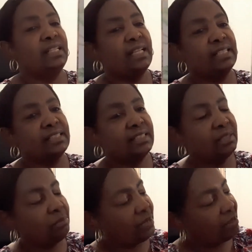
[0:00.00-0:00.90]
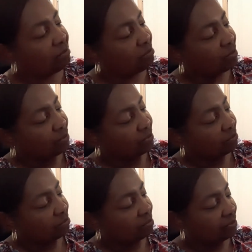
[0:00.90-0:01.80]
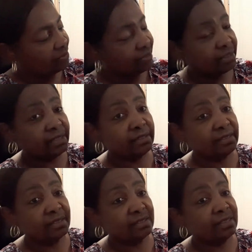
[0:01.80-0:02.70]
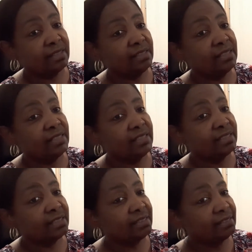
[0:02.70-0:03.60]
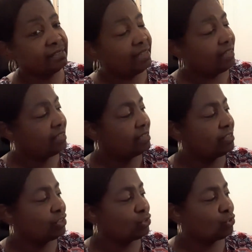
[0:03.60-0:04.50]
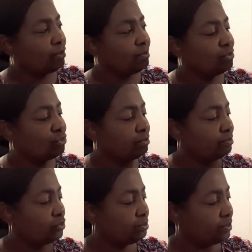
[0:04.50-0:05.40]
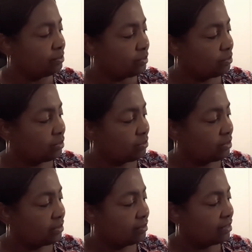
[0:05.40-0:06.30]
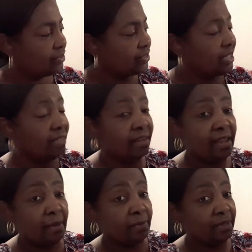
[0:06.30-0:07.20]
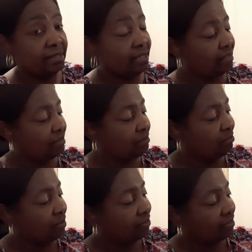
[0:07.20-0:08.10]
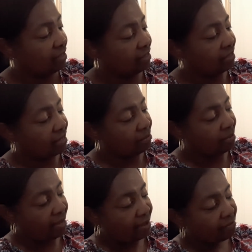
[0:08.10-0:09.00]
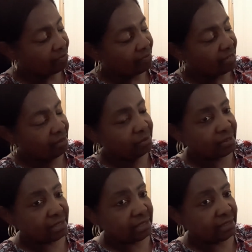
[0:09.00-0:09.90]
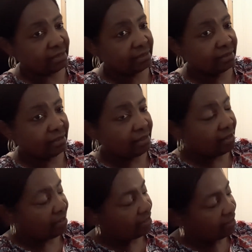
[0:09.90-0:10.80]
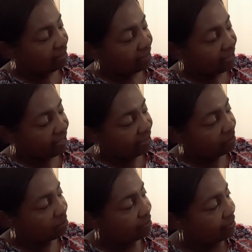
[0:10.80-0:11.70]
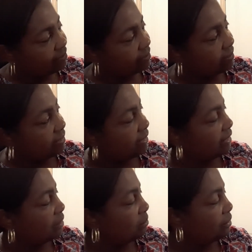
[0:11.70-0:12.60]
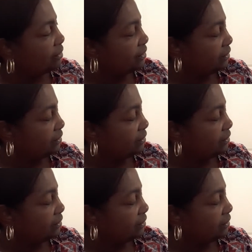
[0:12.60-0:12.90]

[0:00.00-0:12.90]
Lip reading: that's the baby bird, brothers and sisters in the nest. And they just chirping, chirp, because they are happy that their brother got back. And what is this? A ladybug, a ladybug.